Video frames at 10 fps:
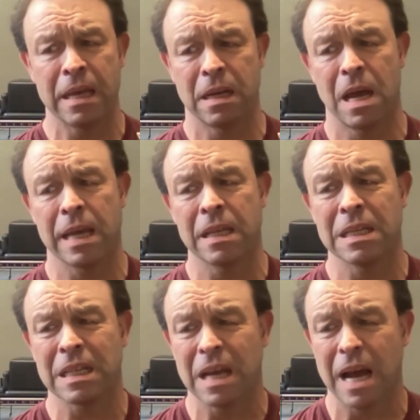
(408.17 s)
And I
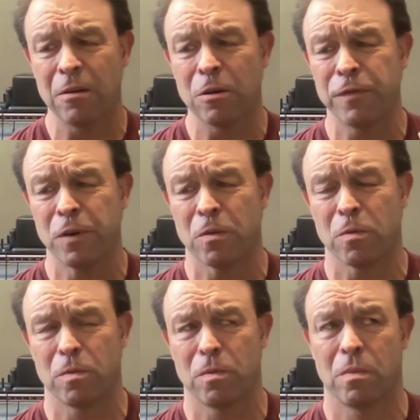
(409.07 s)
don't know if
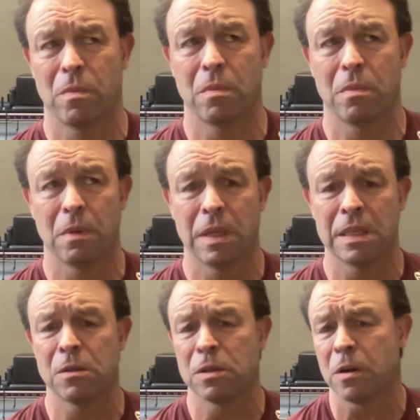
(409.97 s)
your
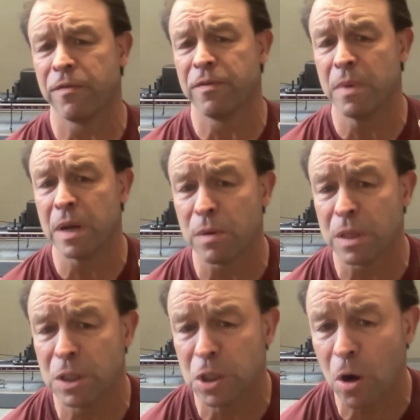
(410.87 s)
listeners are familiar
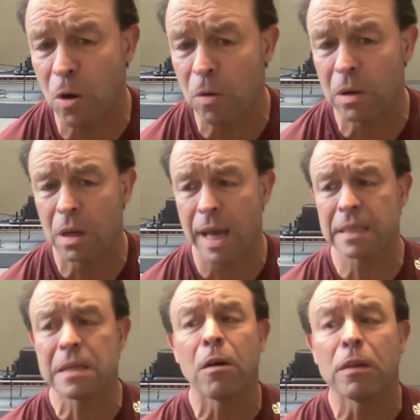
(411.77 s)
with Joe. I
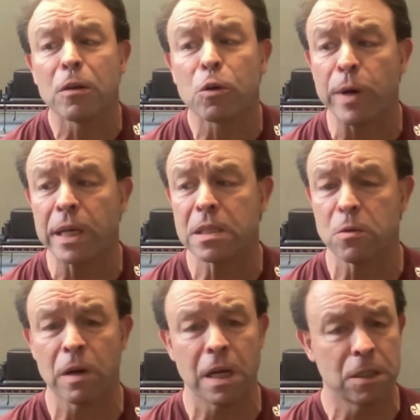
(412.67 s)
can tell a little quick
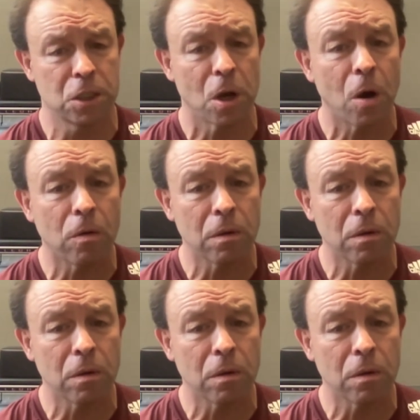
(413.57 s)
story on Joe.